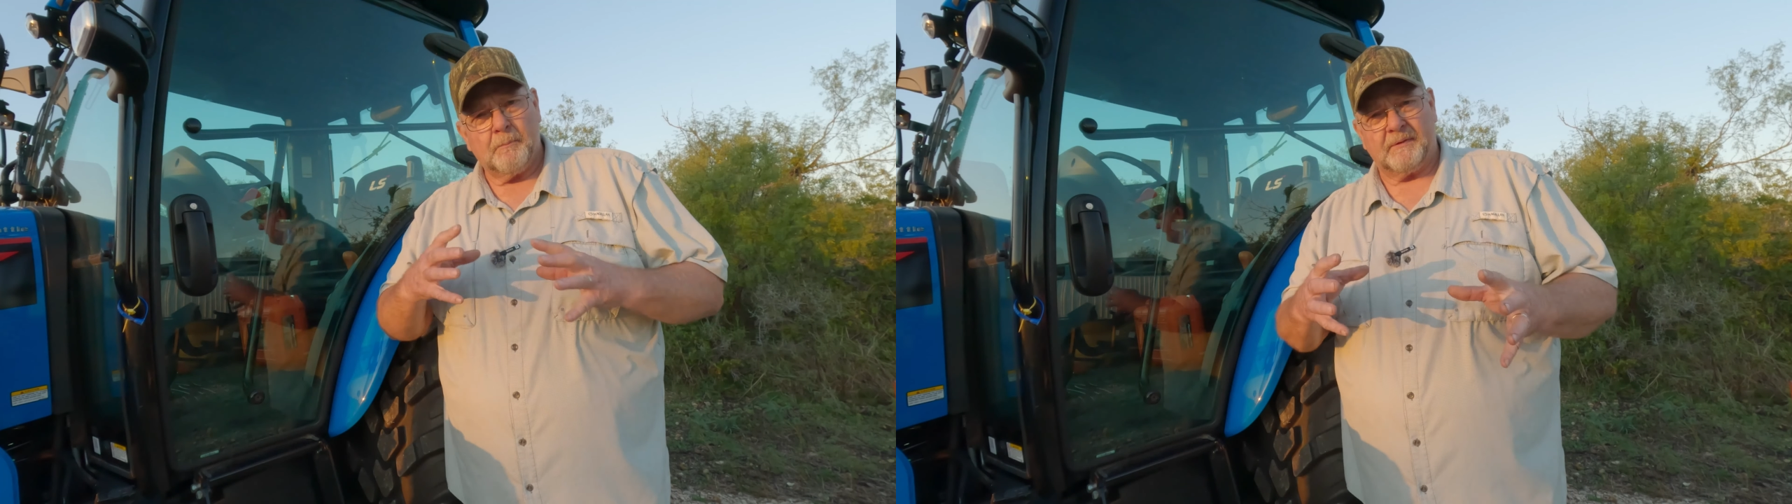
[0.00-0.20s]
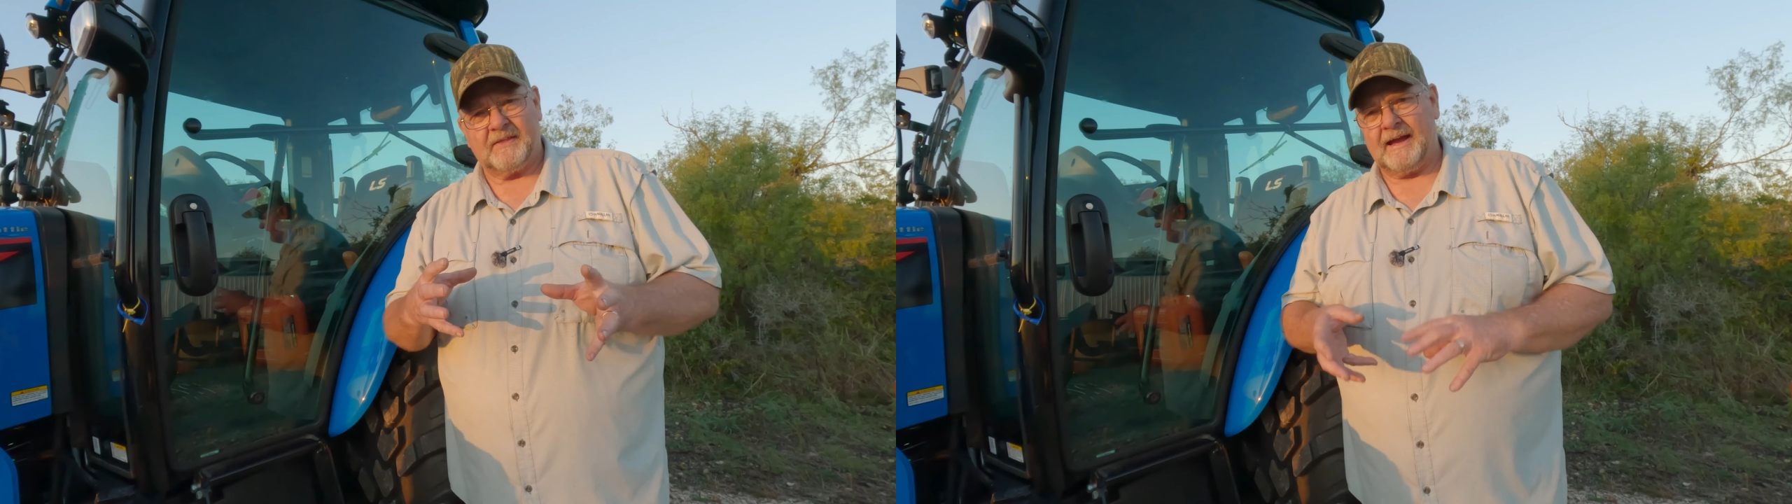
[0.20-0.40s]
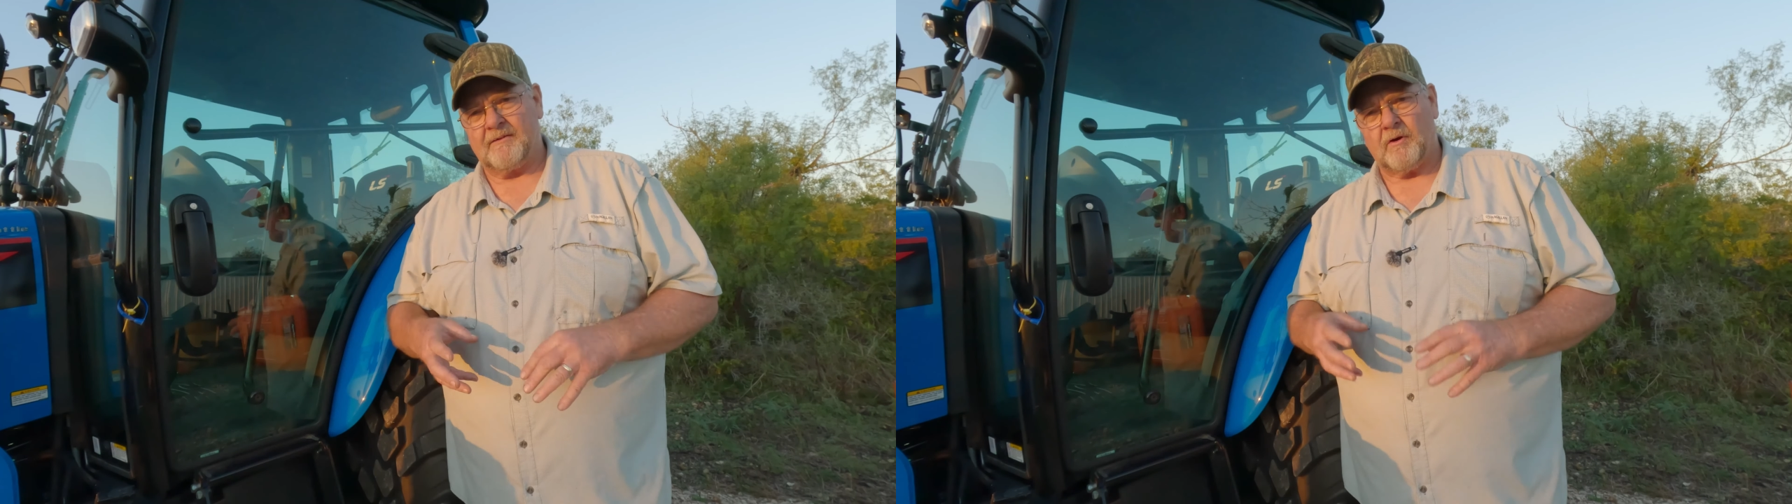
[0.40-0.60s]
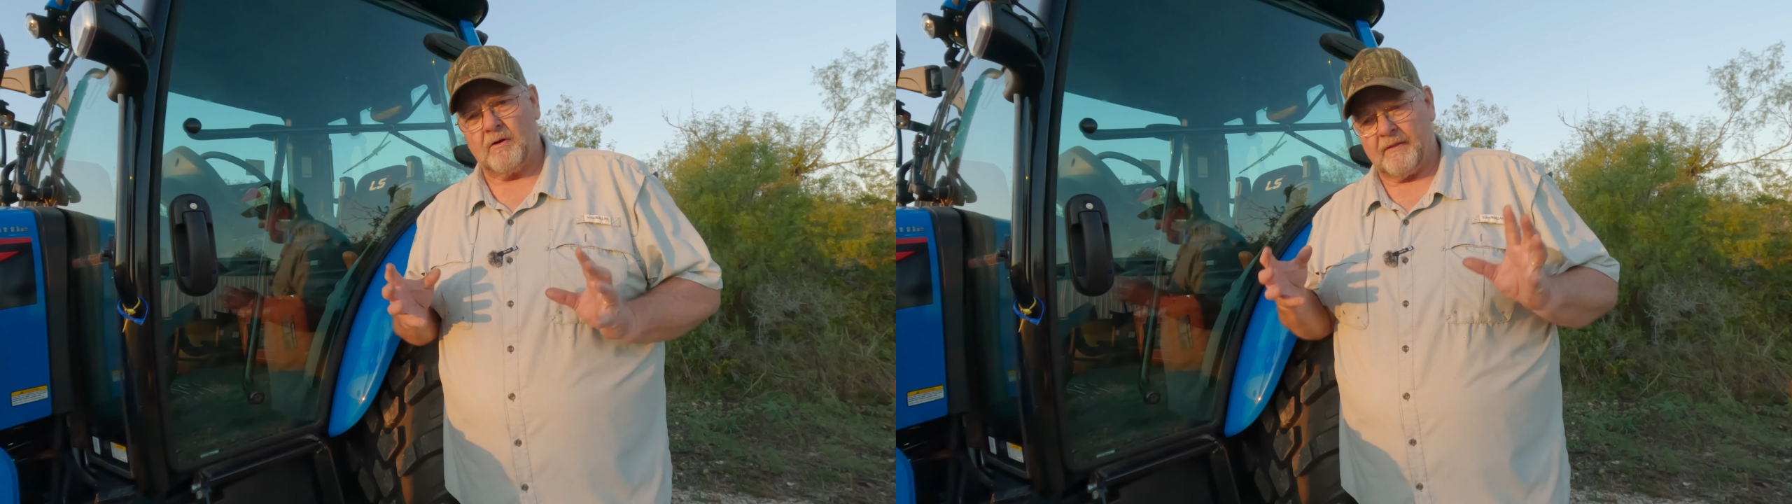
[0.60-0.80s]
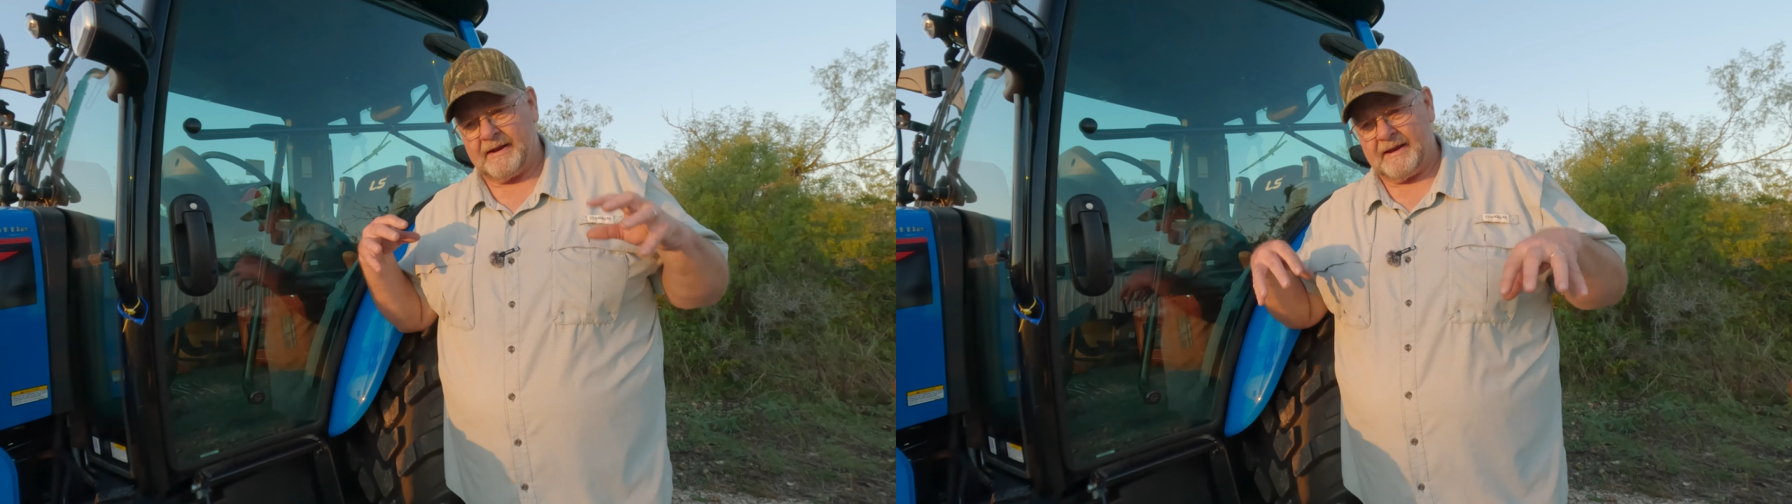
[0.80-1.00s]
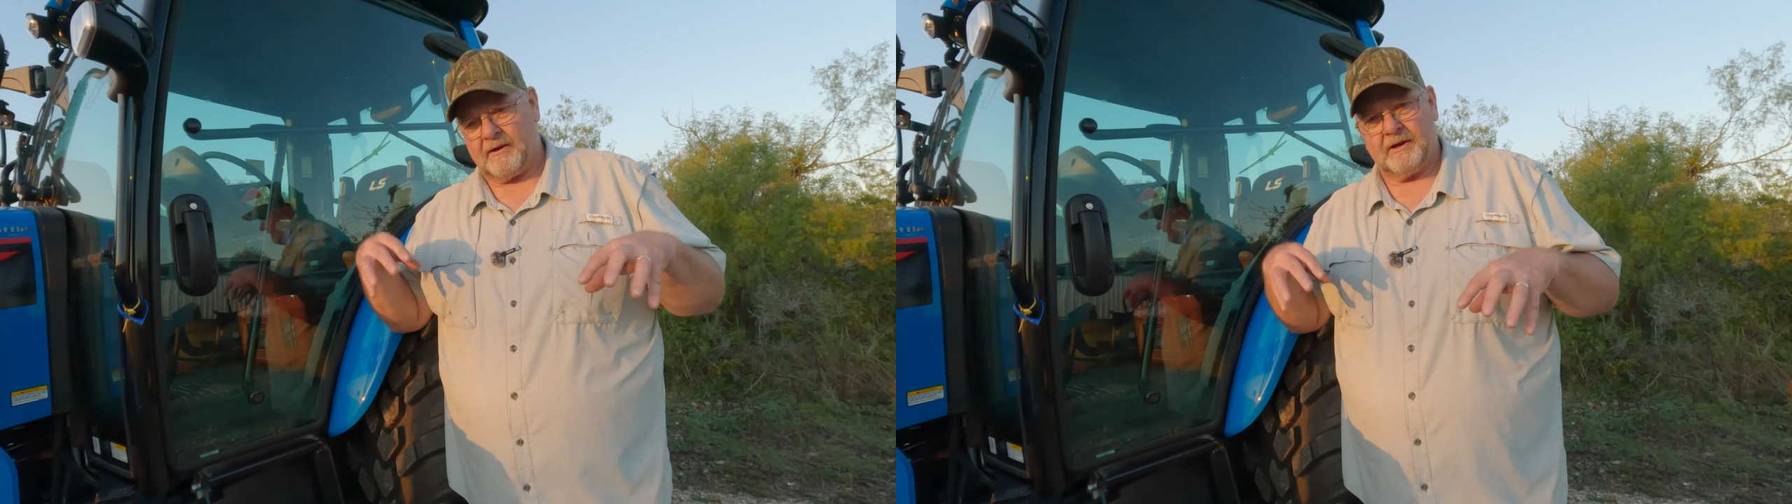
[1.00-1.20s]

But they have all that now